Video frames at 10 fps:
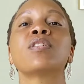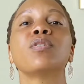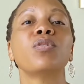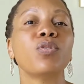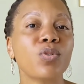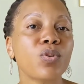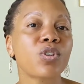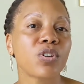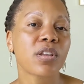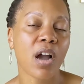you
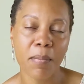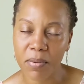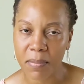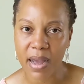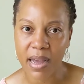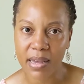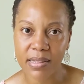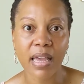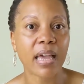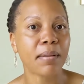could compromise
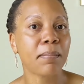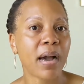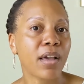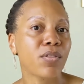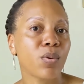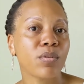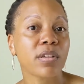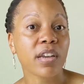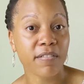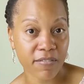and buy those
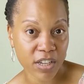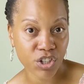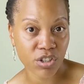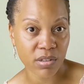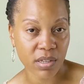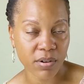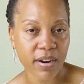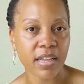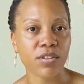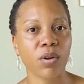conventionally,
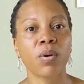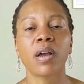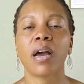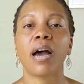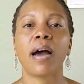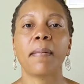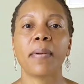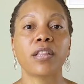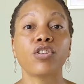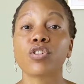right? So and
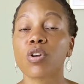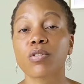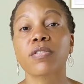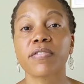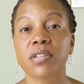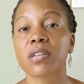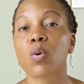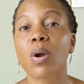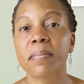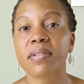then you can also visit a
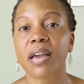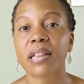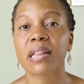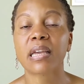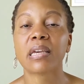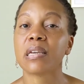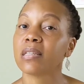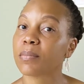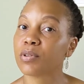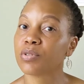website like
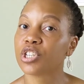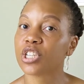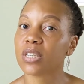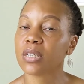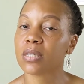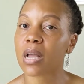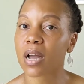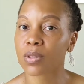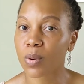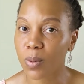
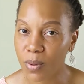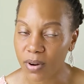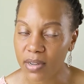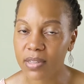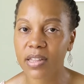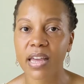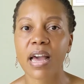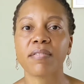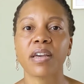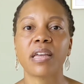ewg.org. They
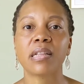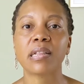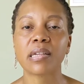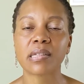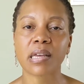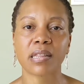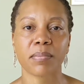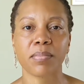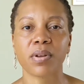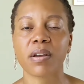have a list that they
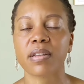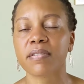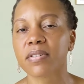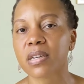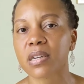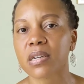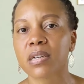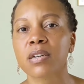put out every year